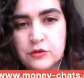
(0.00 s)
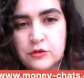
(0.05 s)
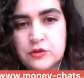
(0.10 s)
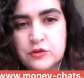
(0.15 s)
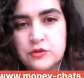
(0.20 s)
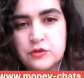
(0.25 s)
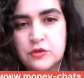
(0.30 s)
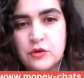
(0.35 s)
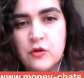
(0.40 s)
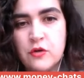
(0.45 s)

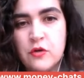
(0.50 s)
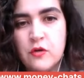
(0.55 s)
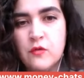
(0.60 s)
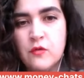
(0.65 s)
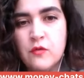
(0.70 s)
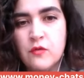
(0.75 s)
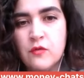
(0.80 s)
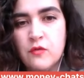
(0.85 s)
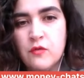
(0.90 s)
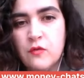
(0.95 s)
So
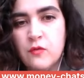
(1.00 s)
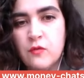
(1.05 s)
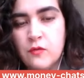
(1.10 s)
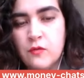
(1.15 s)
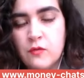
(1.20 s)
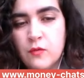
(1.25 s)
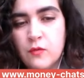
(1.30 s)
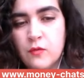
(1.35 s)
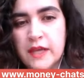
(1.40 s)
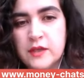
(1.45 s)

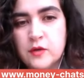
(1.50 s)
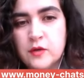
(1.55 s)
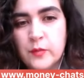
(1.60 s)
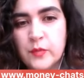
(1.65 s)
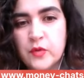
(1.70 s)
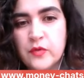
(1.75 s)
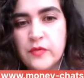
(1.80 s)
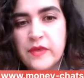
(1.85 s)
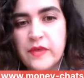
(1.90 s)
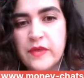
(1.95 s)
when you put
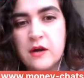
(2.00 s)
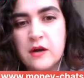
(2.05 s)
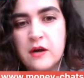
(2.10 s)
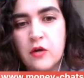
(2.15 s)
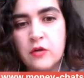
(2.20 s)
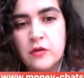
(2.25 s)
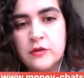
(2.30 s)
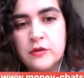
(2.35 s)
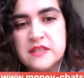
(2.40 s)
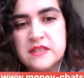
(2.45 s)
there all
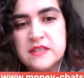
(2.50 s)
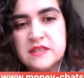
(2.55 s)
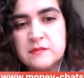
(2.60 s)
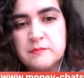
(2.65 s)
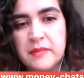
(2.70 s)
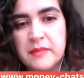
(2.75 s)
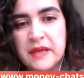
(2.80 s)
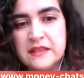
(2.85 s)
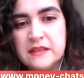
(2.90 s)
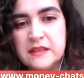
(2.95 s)
these
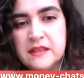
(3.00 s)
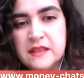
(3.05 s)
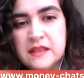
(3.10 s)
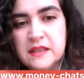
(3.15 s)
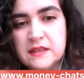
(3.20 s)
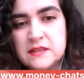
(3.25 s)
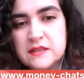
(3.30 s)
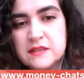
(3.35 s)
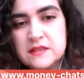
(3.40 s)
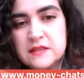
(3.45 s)
spendings,
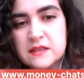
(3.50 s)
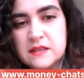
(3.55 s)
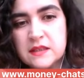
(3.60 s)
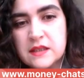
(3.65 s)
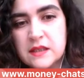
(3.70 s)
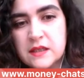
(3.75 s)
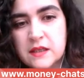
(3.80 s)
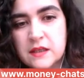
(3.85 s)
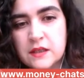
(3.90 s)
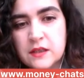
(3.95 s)

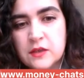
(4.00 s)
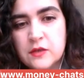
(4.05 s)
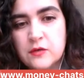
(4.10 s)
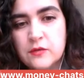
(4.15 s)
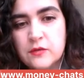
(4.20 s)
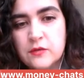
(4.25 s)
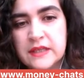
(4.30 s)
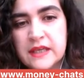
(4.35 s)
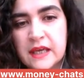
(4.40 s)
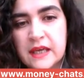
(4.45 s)
you
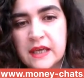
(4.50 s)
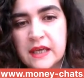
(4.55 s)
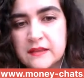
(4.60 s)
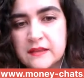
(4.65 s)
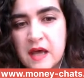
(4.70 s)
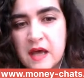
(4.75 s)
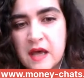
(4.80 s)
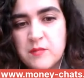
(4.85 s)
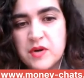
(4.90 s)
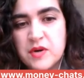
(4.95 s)
will get a
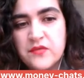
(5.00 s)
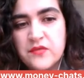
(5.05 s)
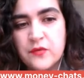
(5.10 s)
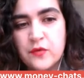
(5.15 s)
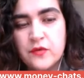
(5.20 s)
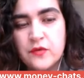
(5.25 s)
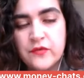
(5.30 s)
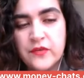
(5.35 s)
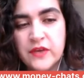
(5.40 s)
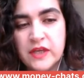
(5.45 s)
number for
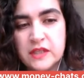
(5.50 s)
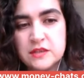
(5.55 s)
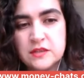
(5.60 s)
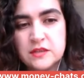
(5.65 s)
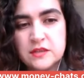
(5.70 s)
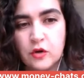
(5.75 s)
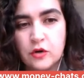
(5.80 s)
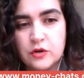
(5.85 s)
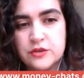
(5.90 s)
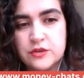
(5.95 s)
fixed
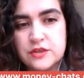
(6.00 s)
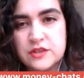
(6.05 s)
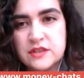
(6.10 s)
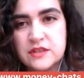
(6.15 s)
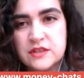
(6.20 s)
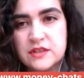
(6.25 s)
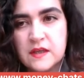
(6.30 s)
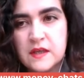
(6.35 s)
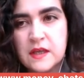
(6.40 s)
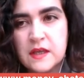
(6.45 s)
cost
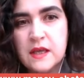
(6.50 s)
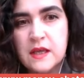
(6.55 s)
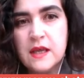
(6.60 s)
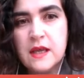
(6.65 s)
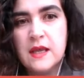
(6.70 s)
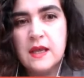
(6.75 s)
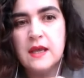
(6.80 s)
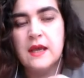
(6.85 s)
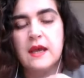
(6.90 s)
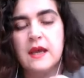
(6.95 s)

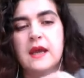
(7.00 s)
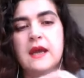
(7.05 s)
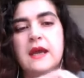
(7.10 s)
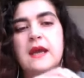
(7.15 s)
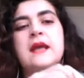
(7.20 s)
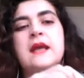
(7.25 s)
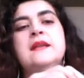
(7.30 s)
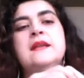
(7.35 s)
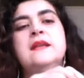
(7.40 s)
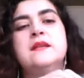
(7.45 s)

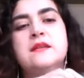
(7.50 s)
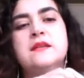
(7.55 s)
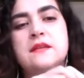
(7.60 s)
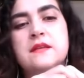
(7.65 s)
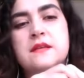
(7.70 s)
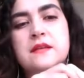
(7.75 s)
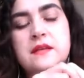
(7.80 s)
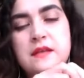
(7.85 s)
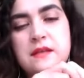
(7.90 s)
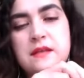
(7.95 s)
and
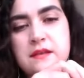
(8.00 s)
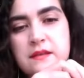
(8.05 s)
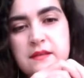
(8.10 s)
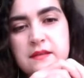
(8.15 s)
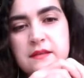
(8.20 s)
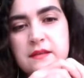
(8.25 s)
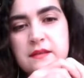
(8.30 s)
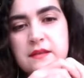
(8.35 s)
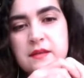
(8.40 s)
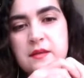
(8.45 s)

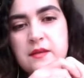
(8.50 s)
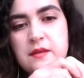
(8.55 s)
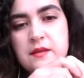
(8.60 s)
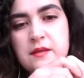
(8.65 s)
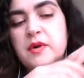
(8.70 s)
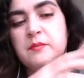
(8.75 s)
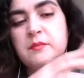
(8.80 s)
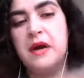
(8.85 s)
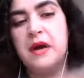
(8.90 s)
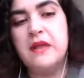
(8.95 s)
per
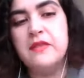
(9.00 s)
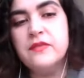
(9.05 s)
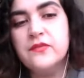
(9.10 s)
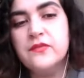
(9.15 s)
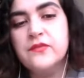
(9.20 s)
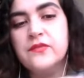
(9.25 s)
month.